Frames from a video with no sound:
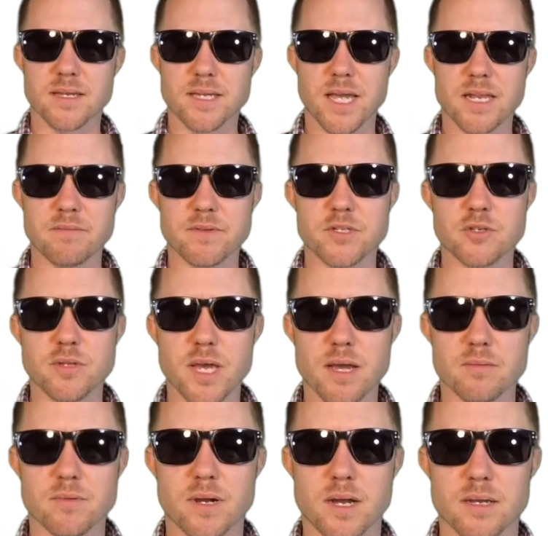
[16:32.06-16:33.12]
Can't even do
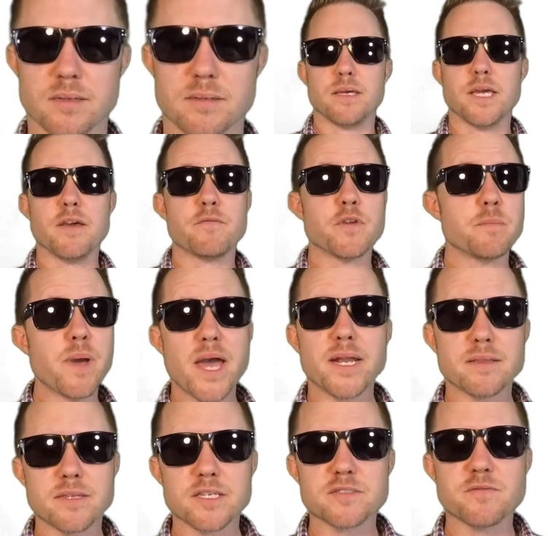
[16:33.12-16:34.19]
that right. If you made
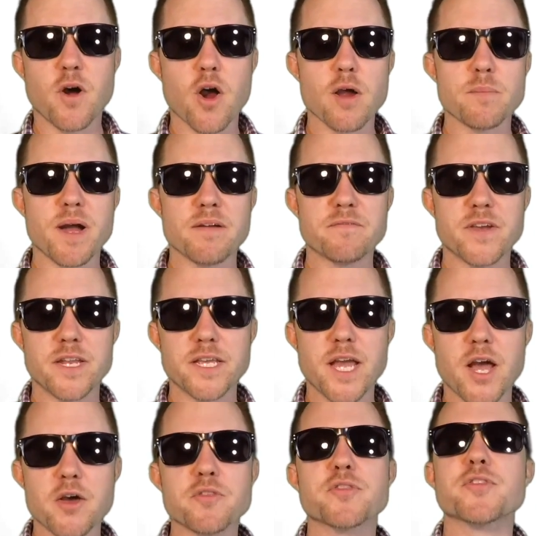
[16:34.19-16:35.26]
it this far in my
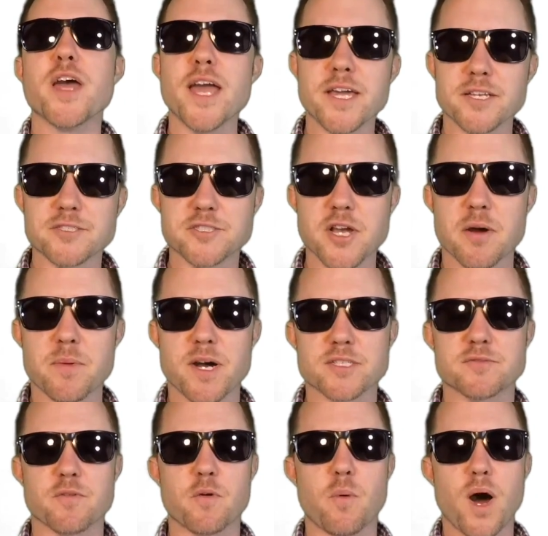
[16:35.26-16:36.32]
video, thank you so
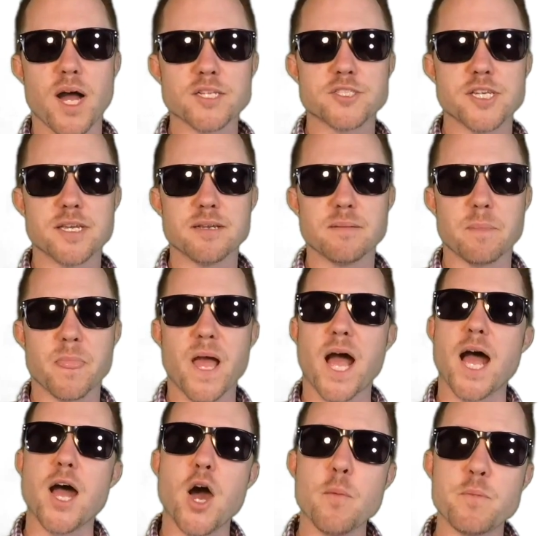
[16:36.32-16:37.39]
much for watching.
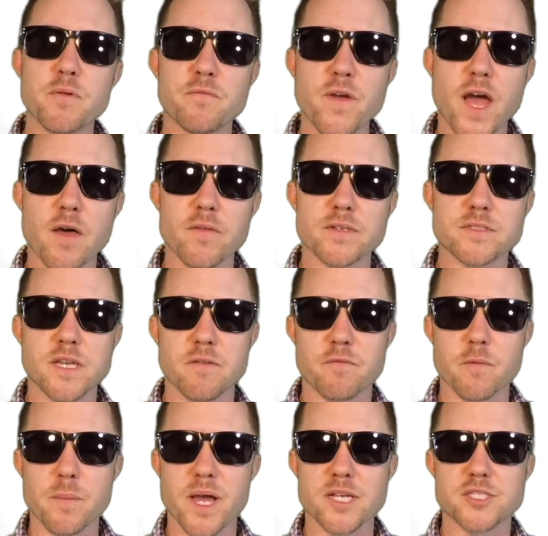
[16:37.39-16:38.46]
I hope you found this
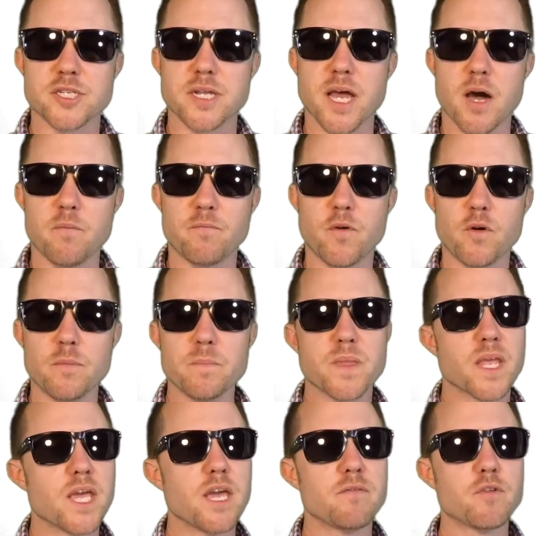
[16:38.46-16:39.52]
information helpful.
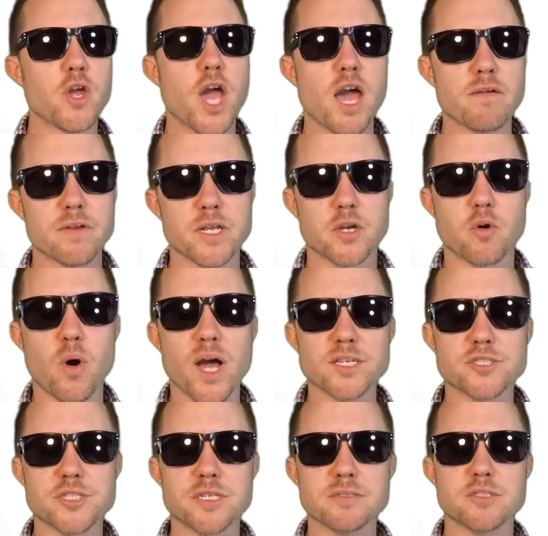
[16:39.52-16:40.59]
If you have any
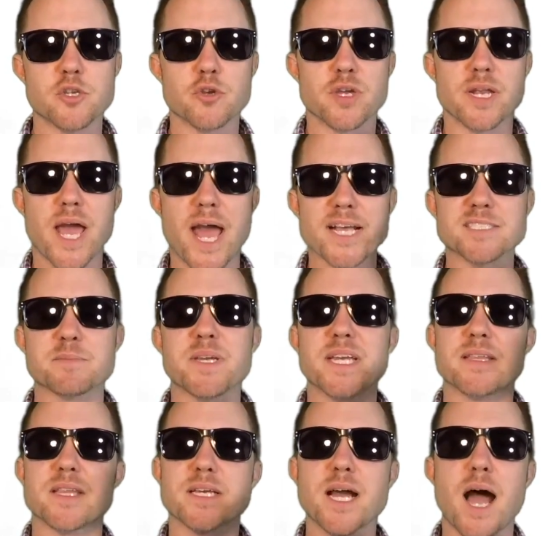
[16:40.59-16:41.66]
questions, you can ask me
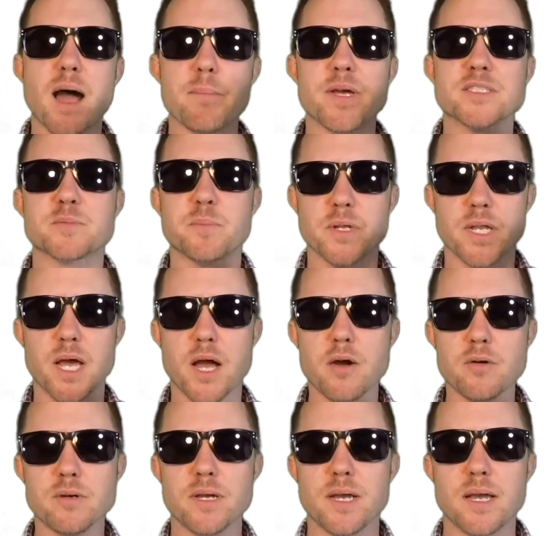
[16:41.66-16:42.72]
in the comments
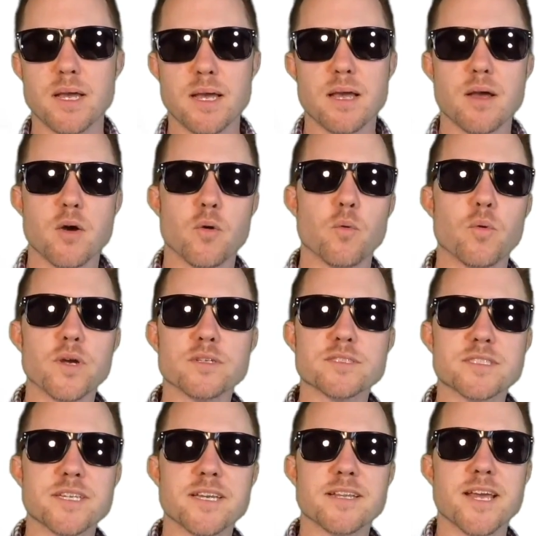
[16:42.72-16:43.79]
below. We'll
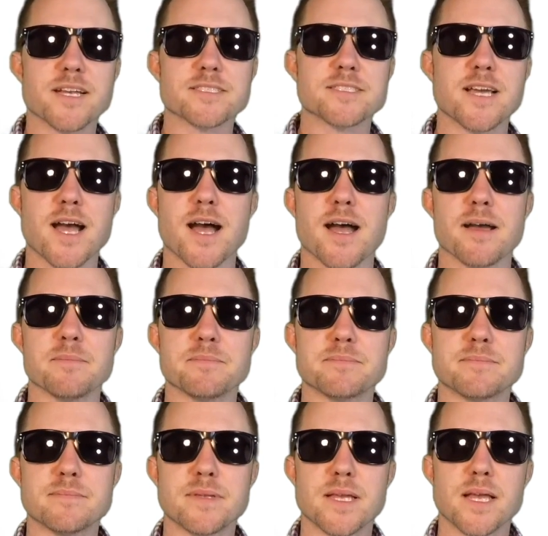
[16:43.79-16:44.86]
see you next time.
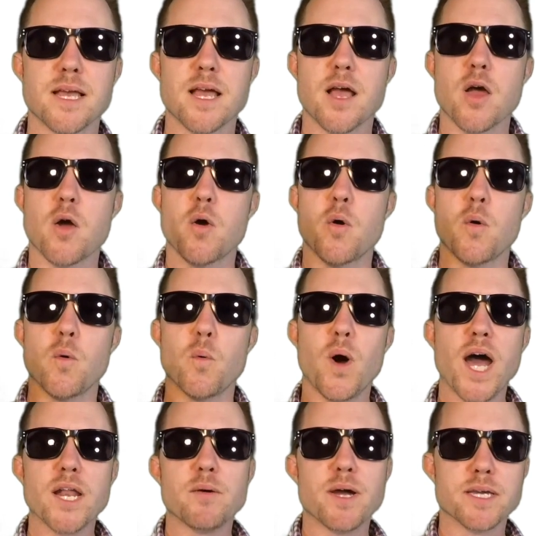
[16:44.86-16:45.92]

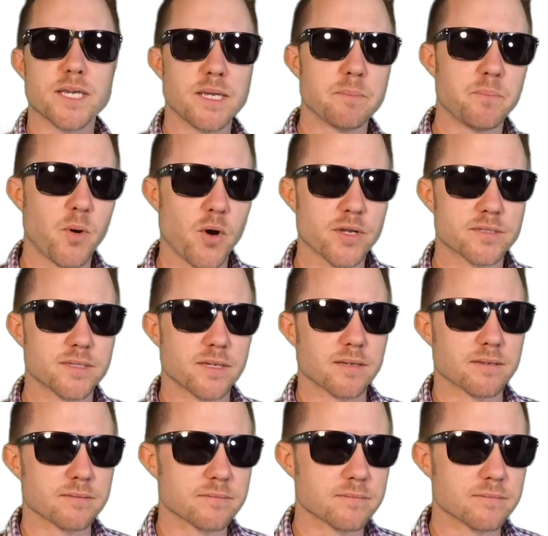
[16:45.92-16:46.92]
Why do I keep pointing?